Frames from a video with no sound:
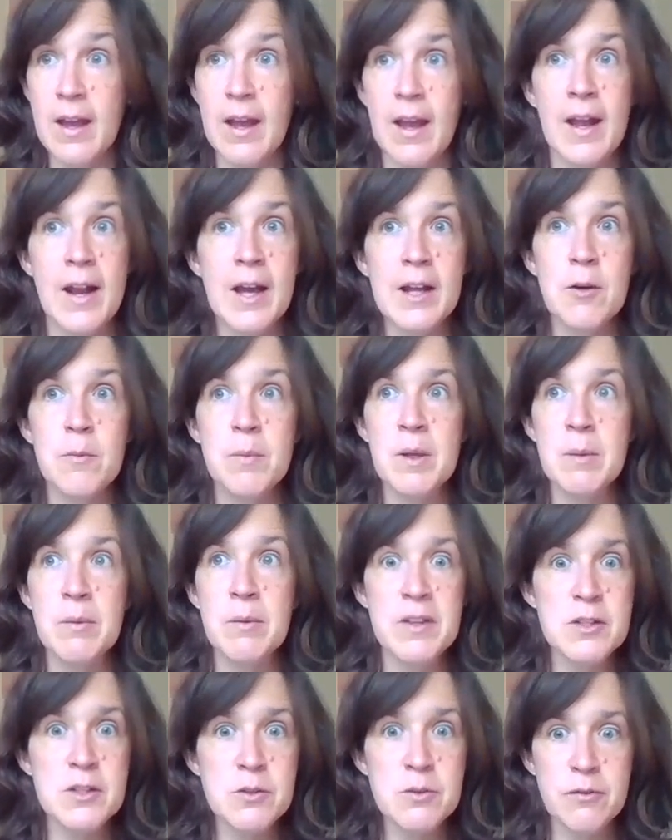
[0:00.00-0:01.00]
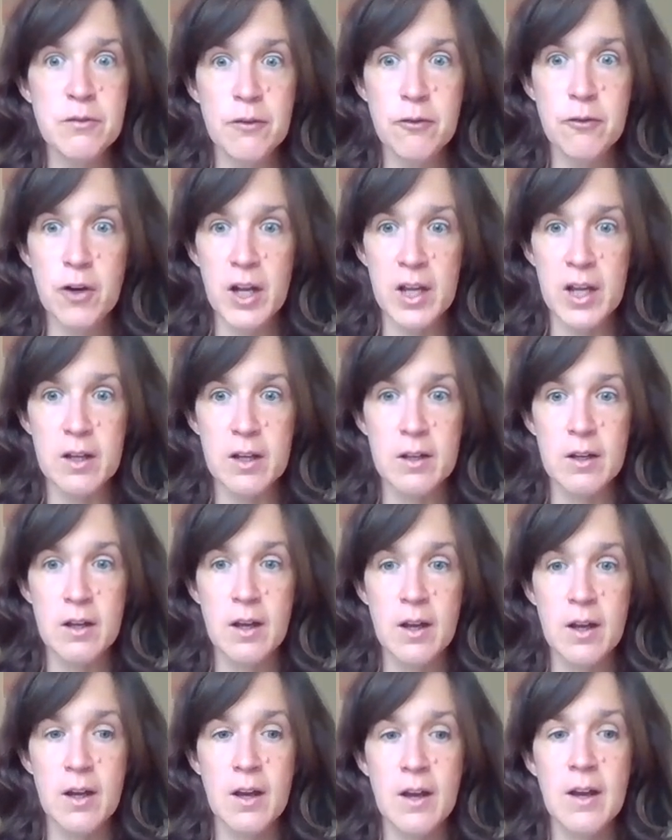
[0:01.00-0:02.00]
And I know people that do it for free.
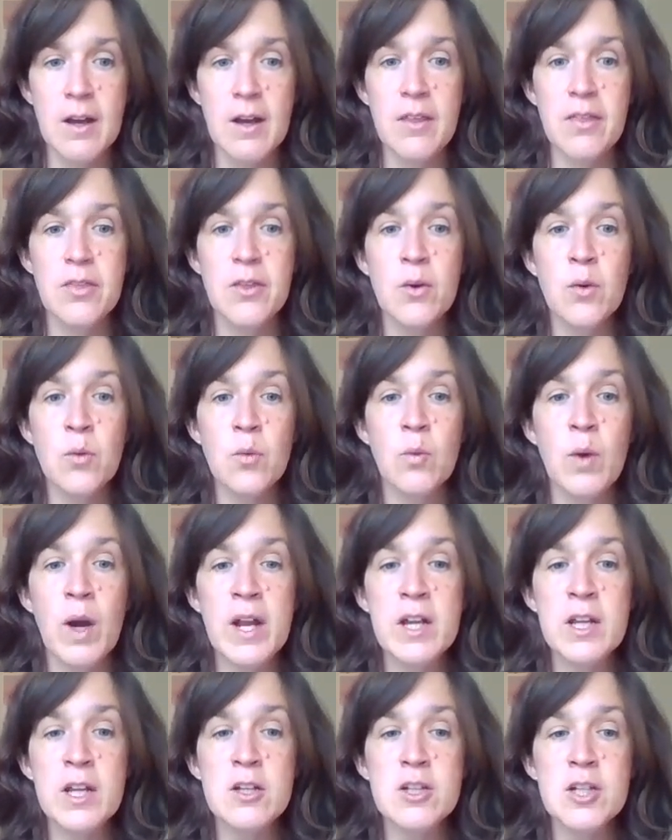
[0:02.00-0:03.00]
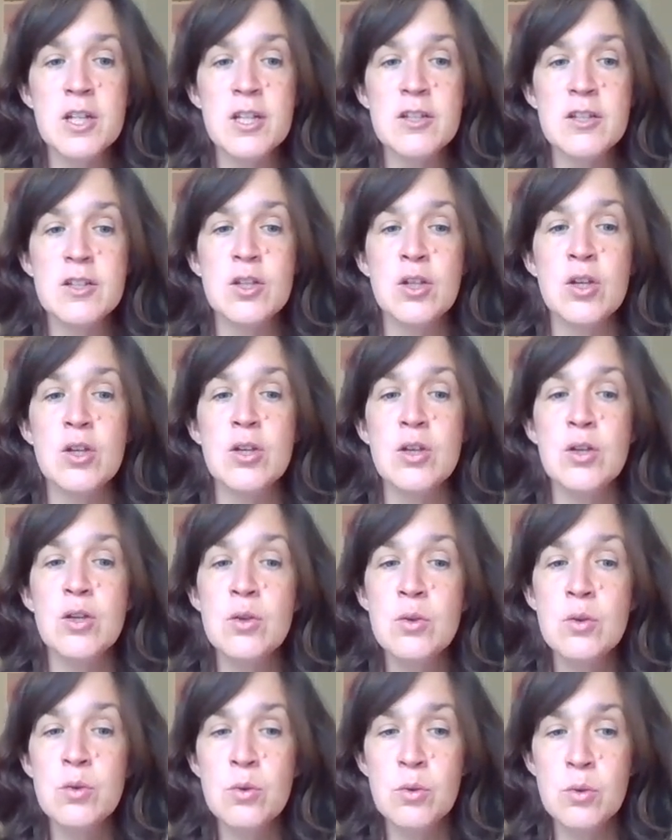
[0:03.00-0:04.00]
The range is
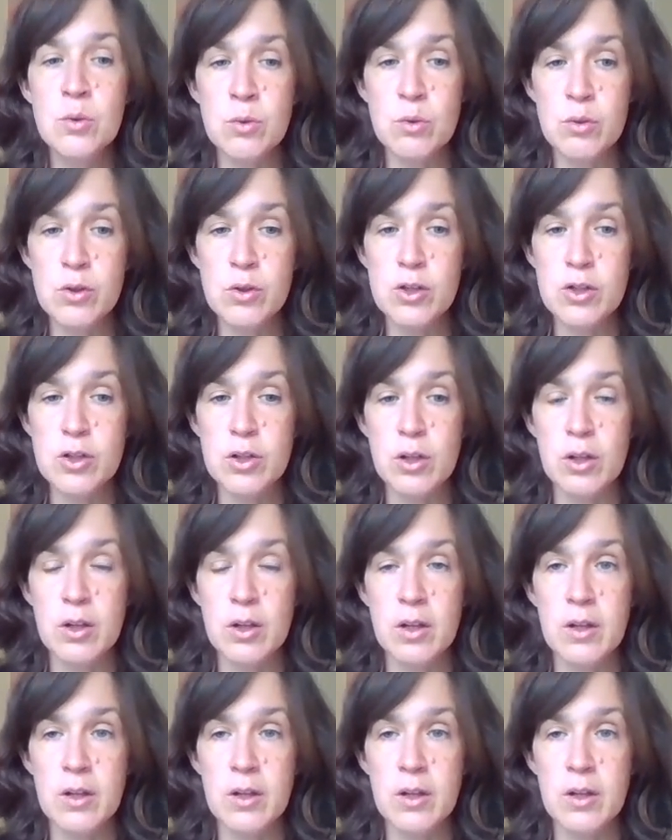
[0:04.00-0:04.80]
huge.